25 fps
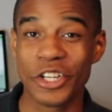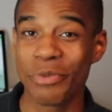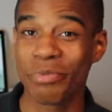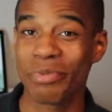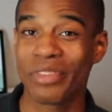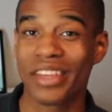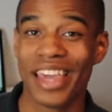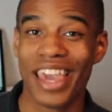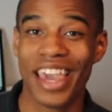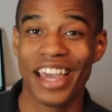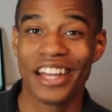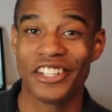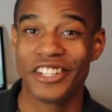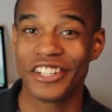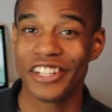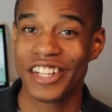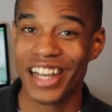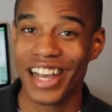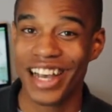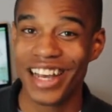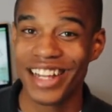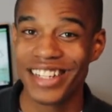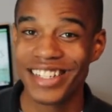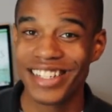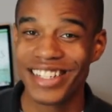duplicate your
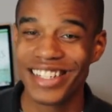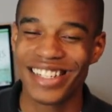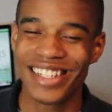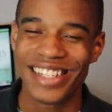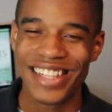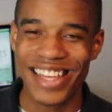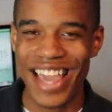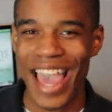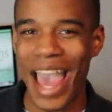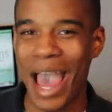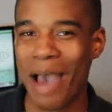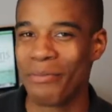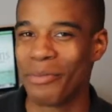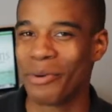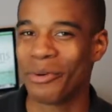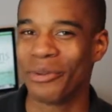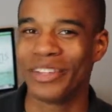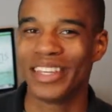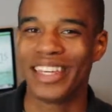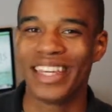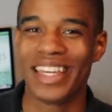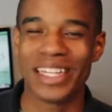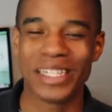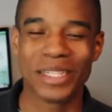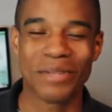guns, the app
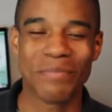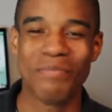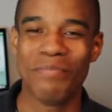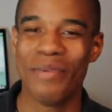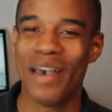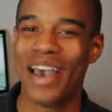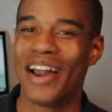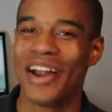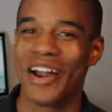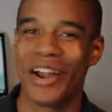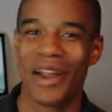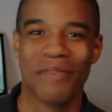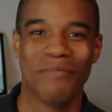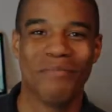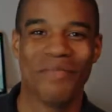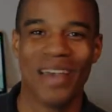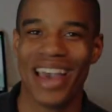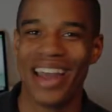only gets better and